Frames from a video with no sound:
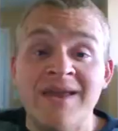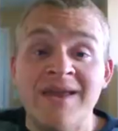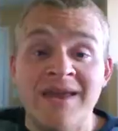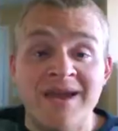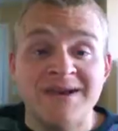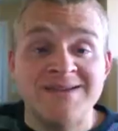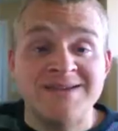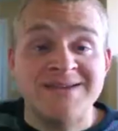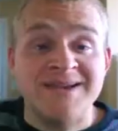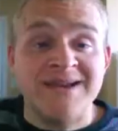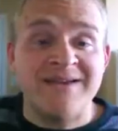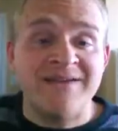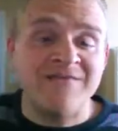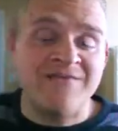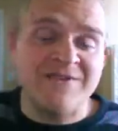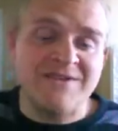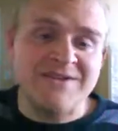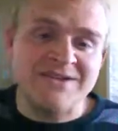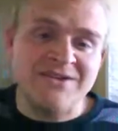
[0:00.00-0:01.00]
Yes, I
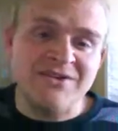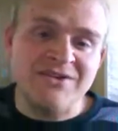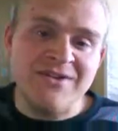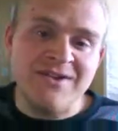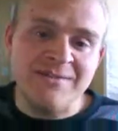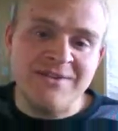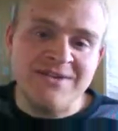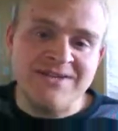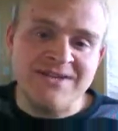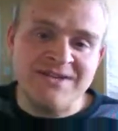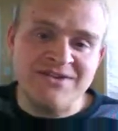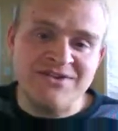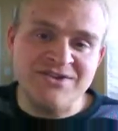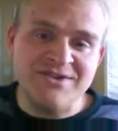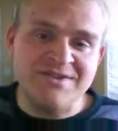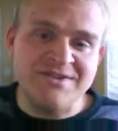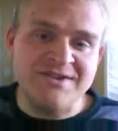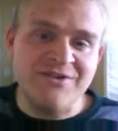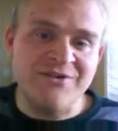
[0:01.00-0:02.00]
have physical
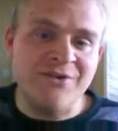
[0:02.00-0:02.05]
limitations.